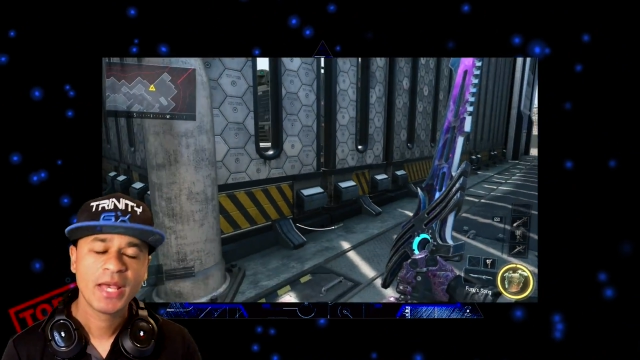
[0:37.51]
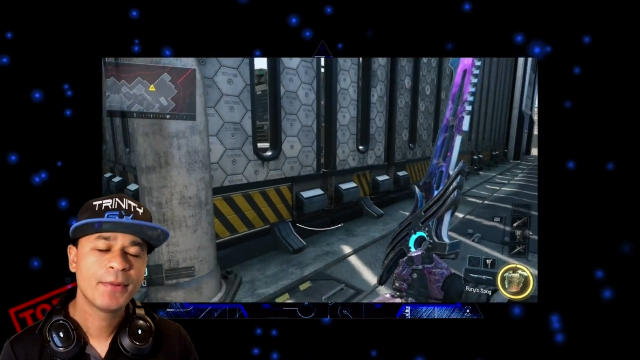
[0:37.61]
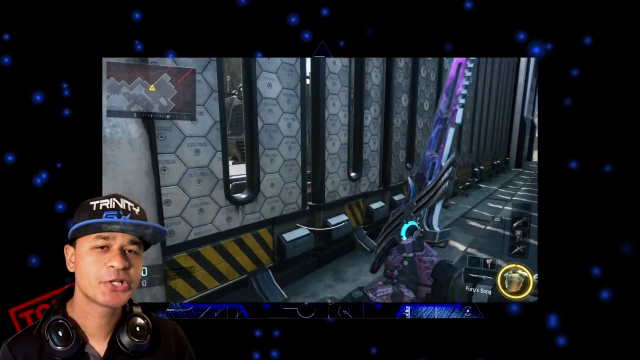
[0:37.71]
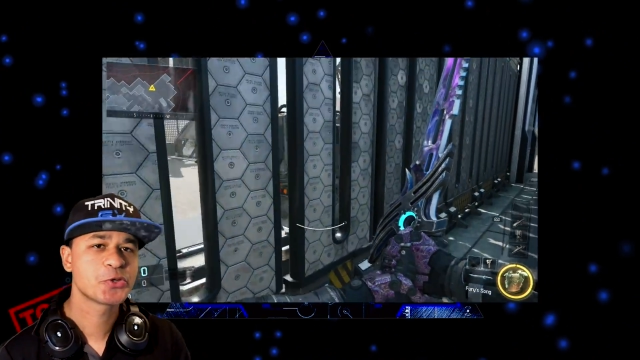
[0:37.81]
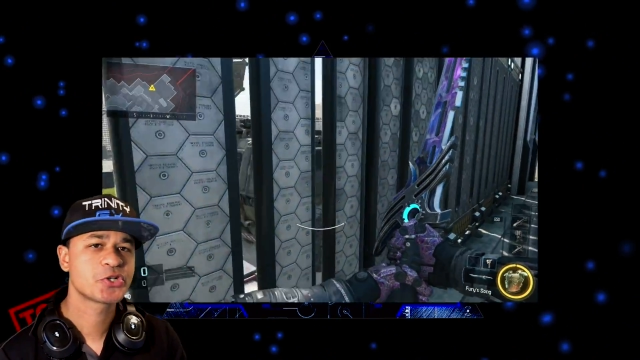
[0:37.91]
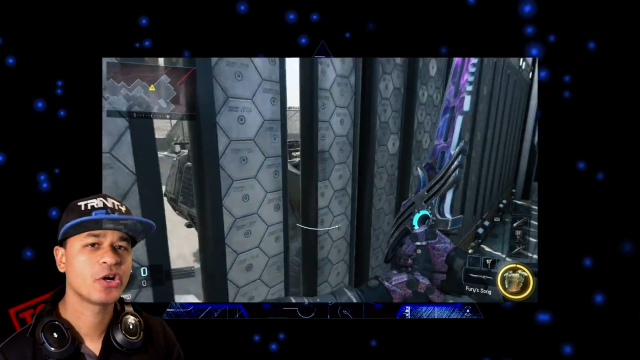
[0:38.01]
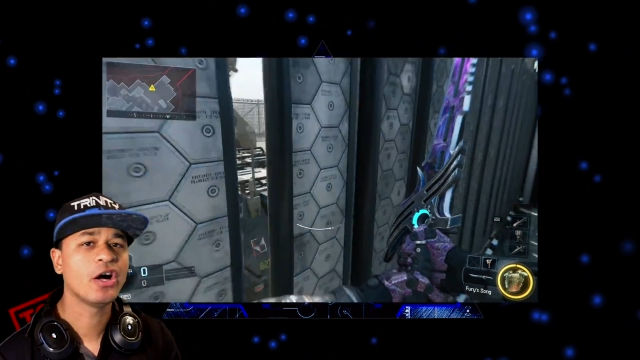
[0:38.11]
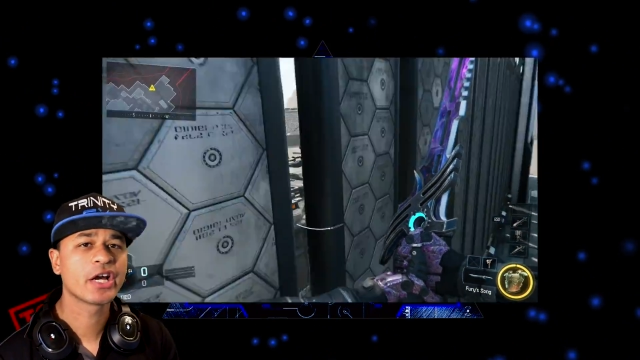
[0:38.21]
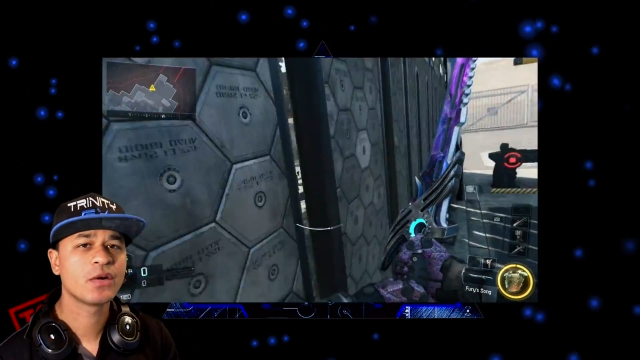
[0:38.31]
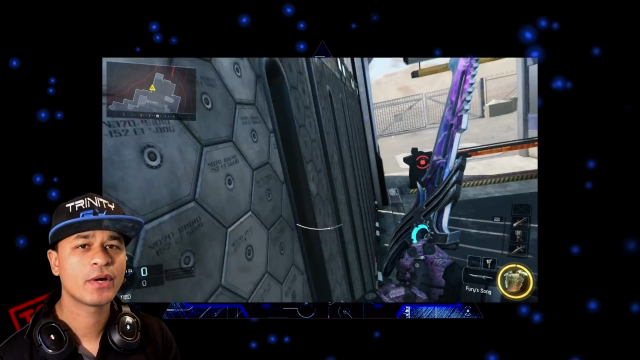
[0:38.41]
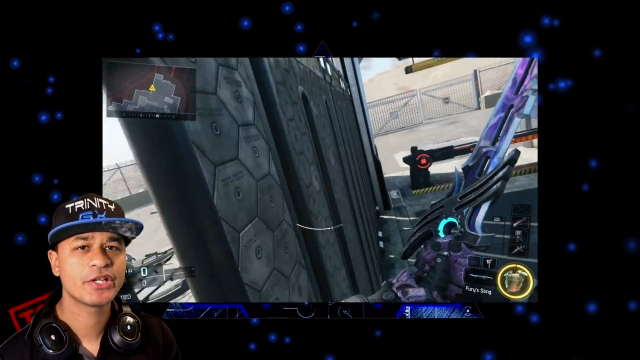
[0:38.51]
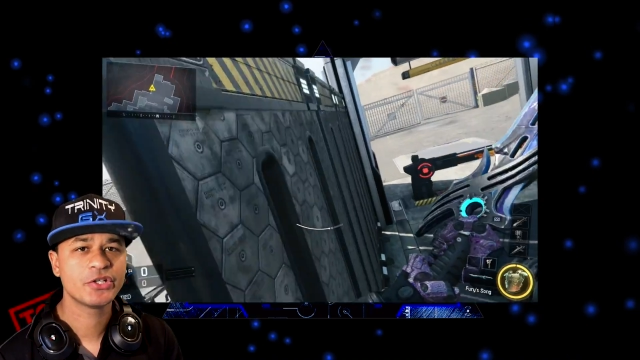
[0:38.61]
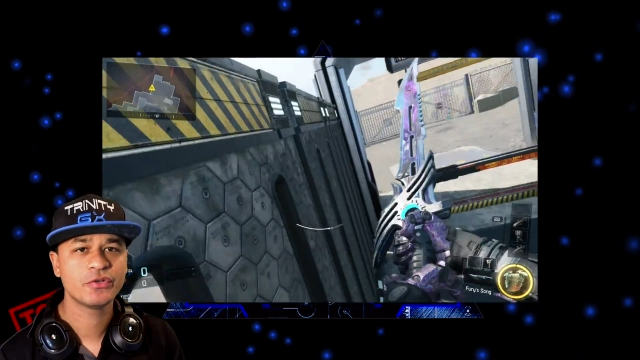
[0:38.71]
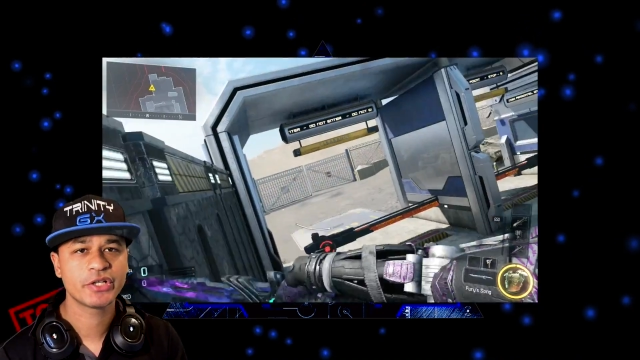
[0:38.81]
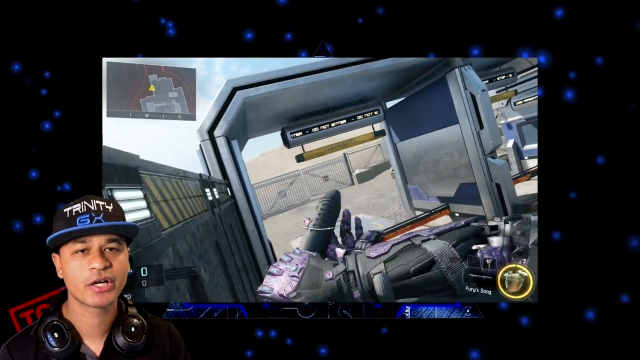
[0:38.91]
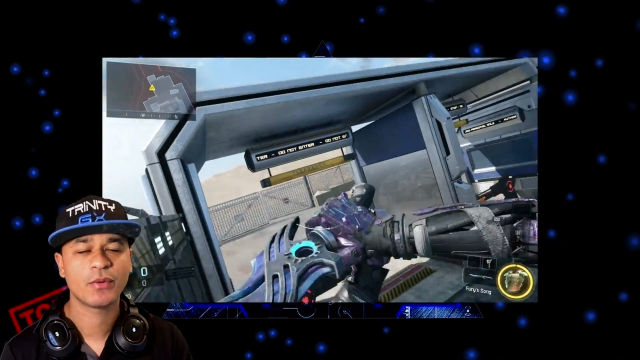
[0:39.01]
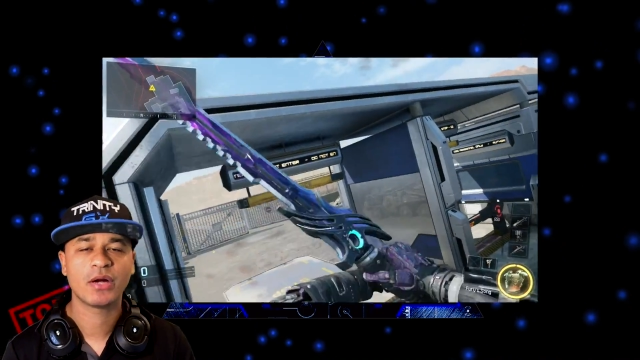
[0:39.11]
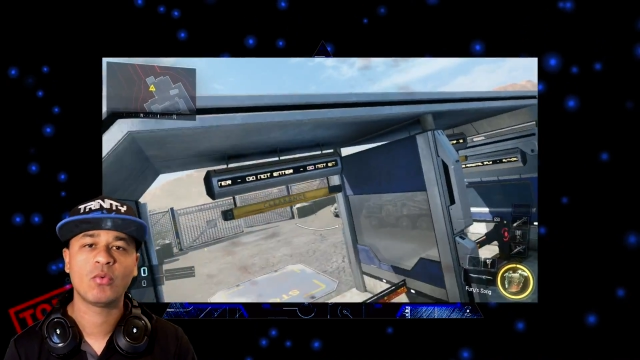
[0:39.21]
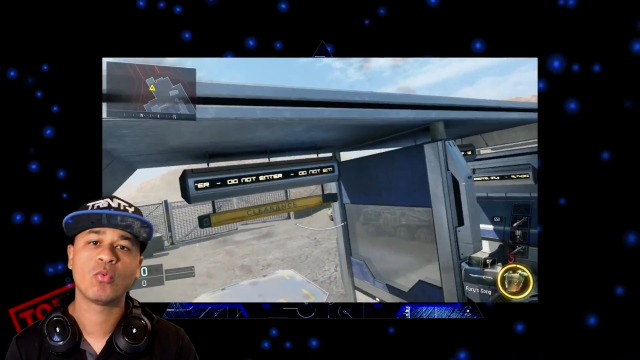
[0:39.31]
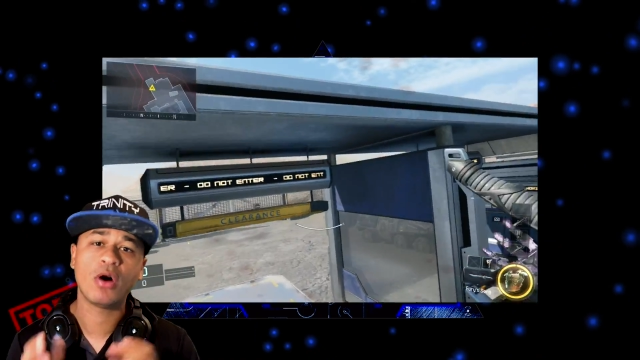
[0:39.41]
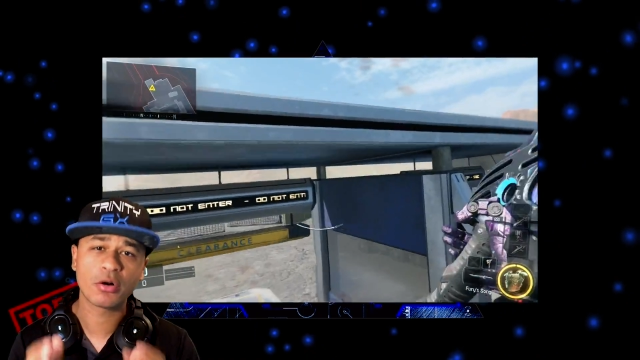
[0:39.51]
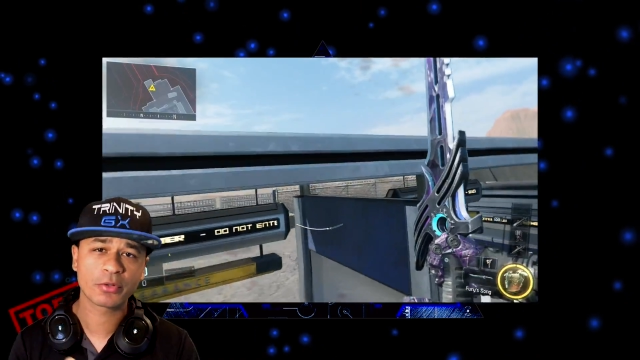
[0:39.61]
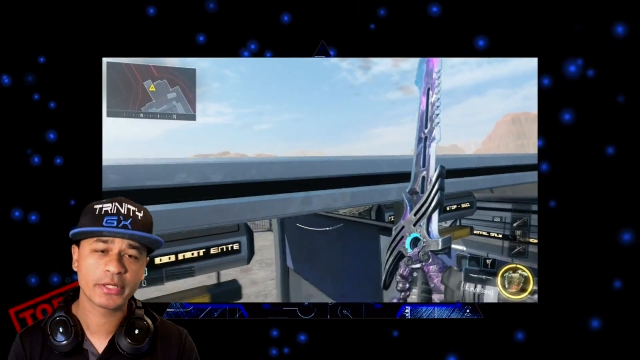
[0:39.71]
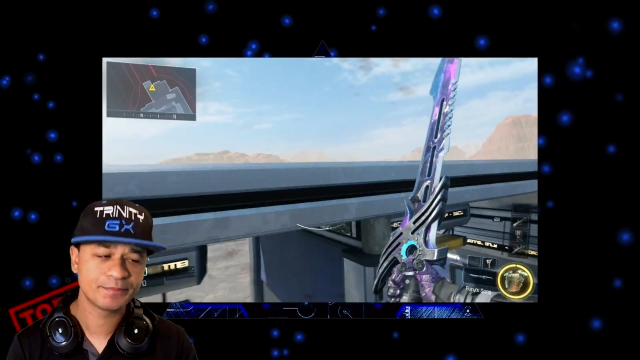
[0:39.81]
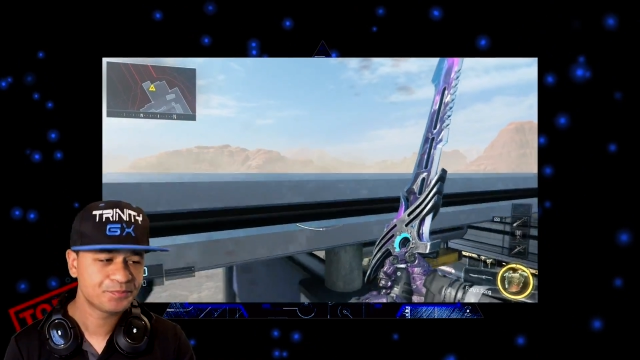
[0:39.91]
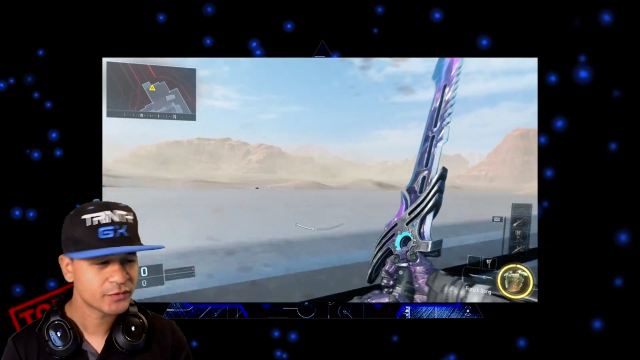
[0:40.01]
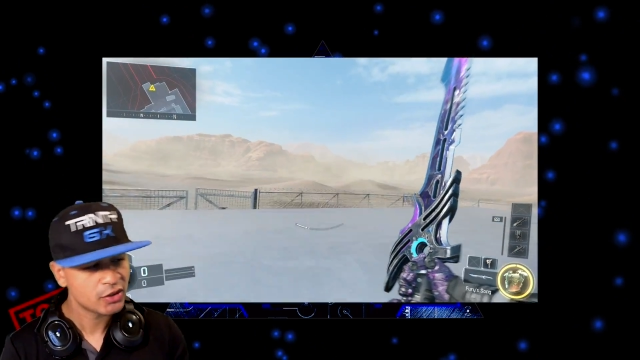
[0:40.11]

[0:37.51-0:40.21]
But Trishko, all you're gonna want to do, you're gonna want to wall run.